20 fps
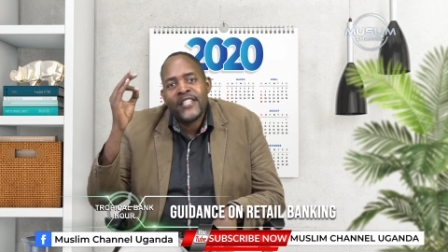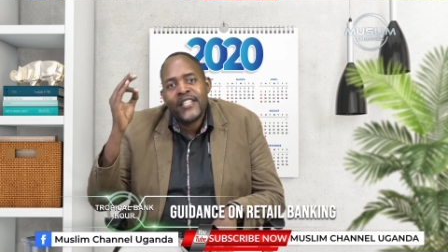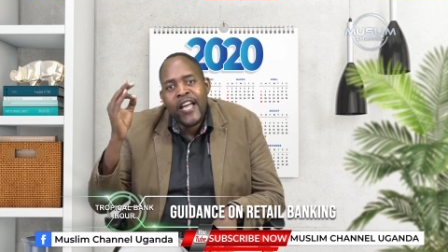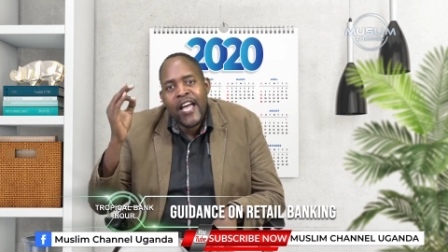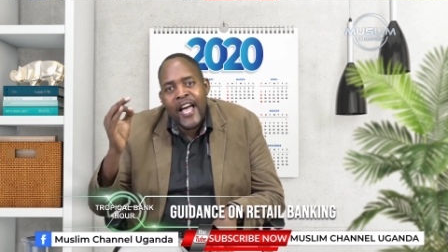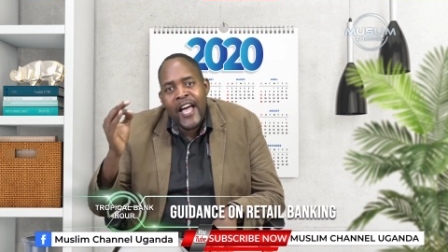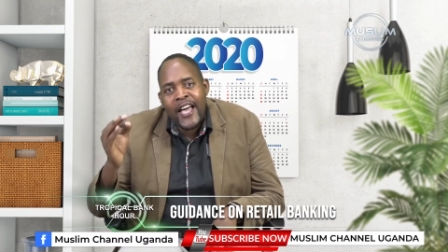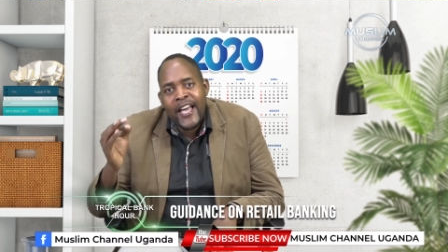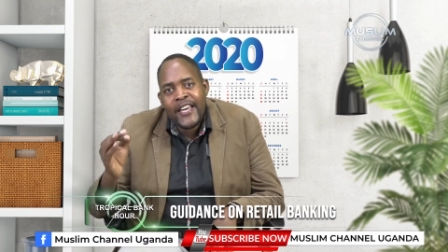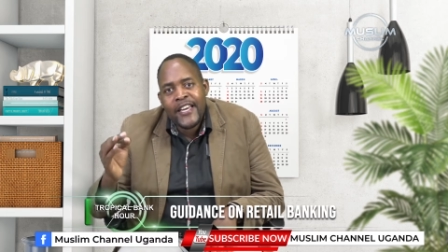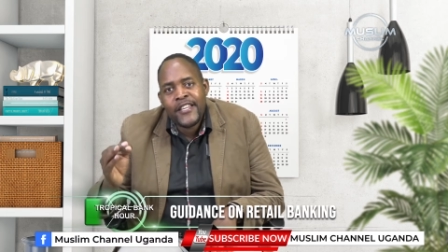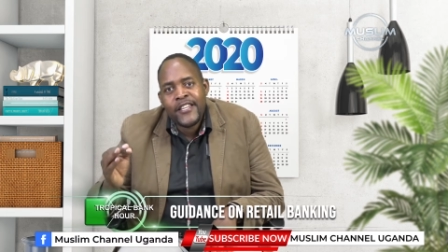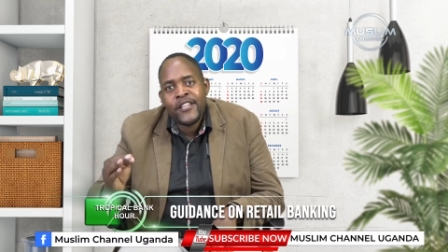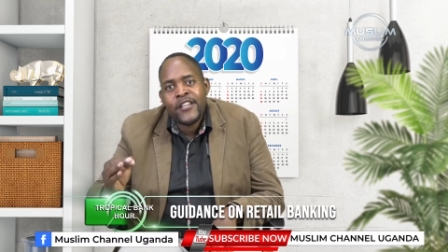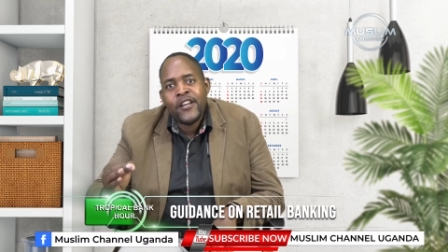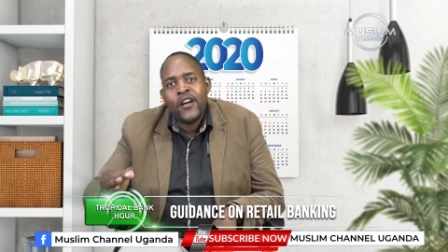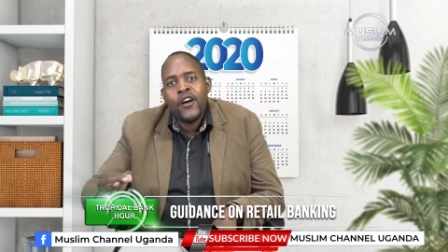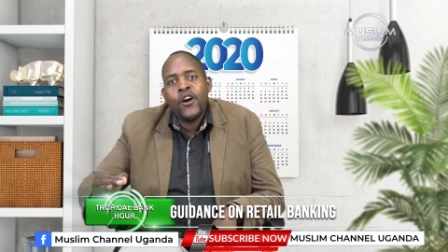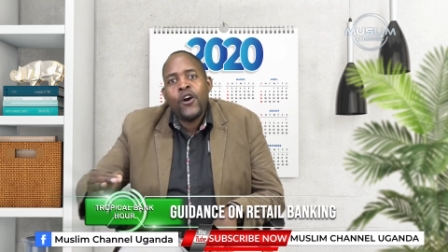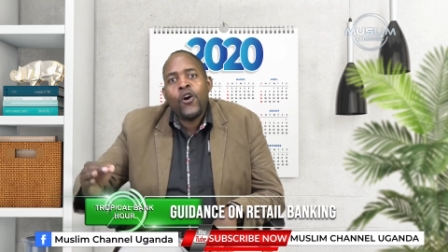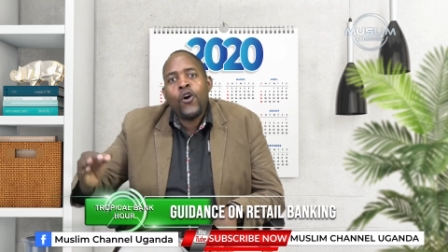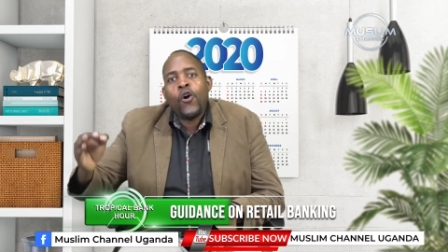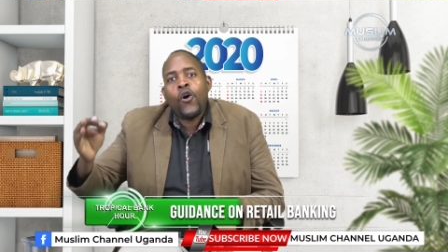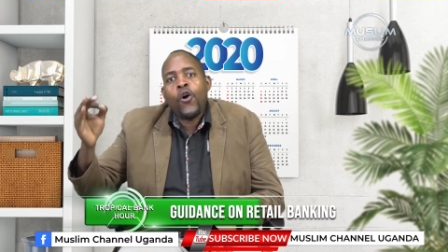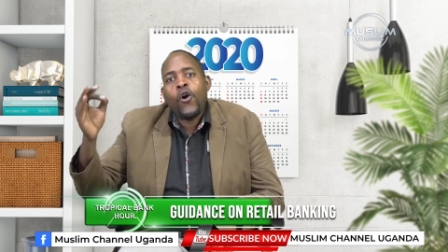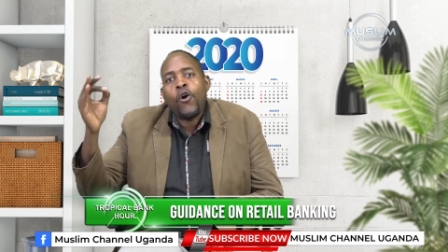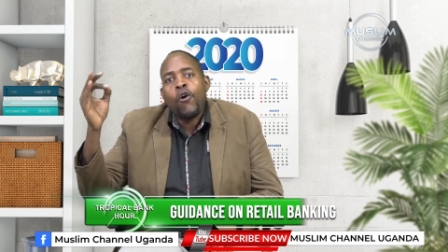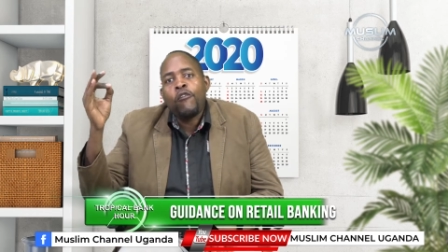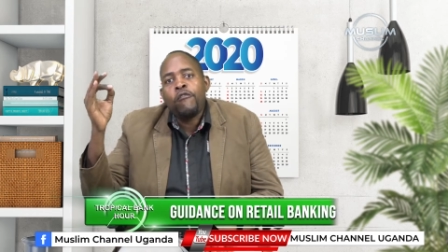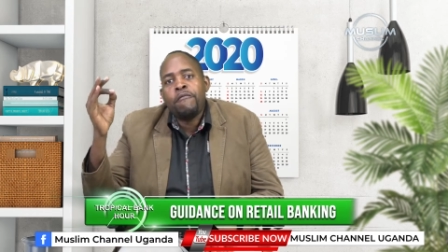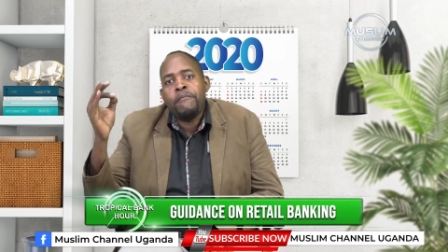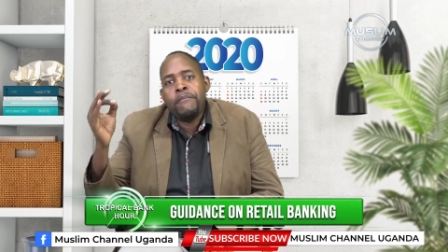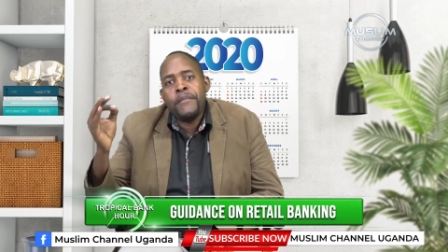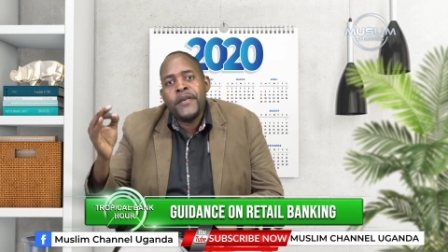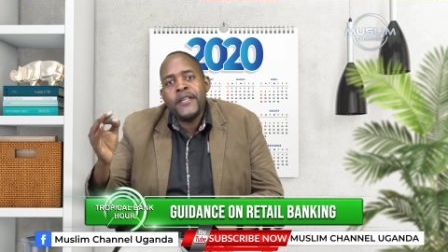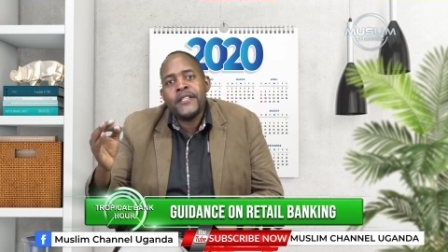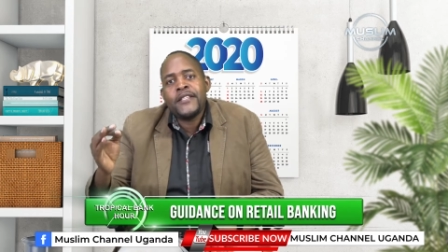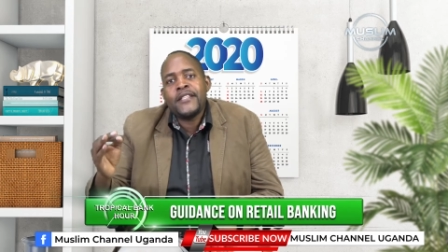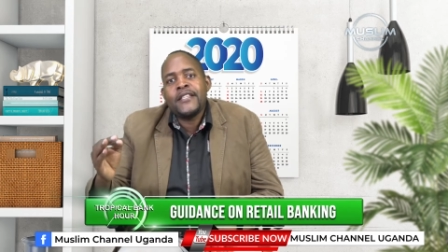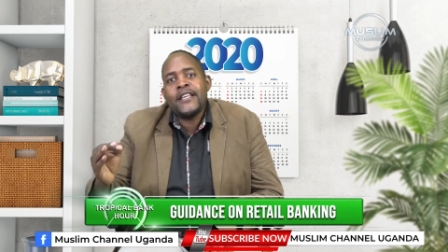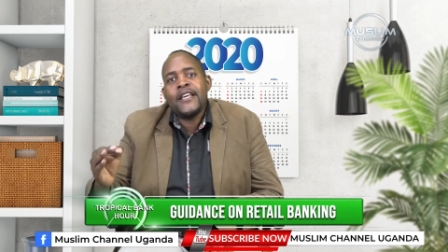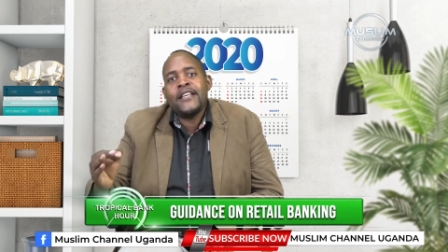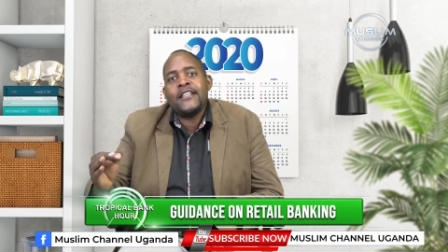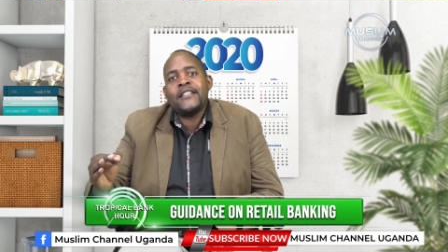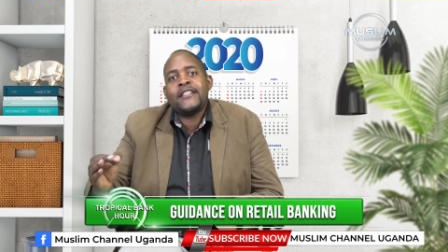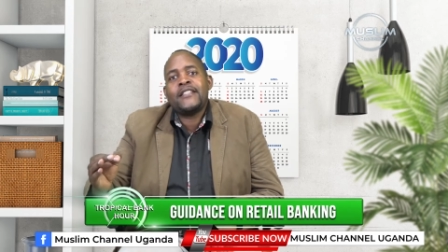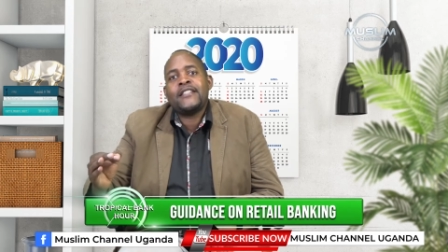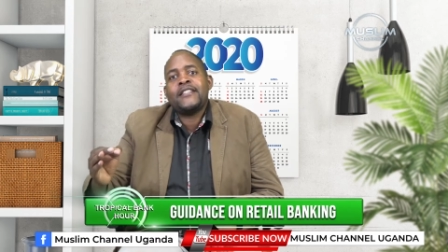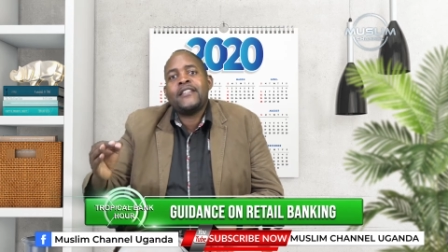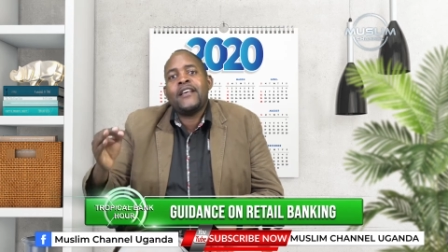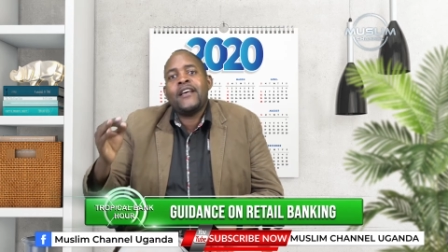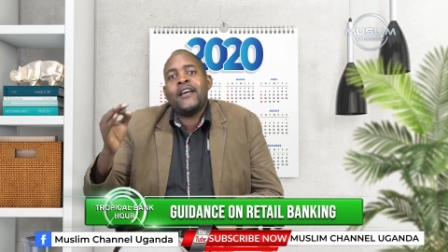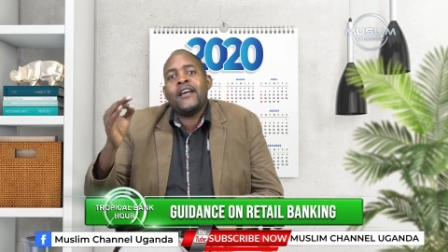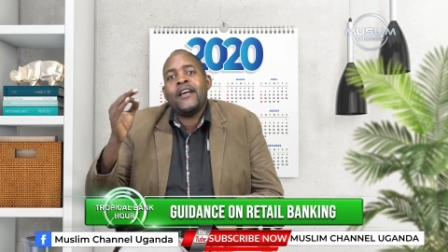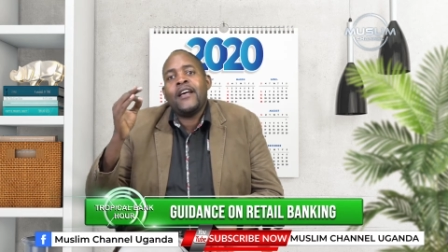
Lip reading: tide of business,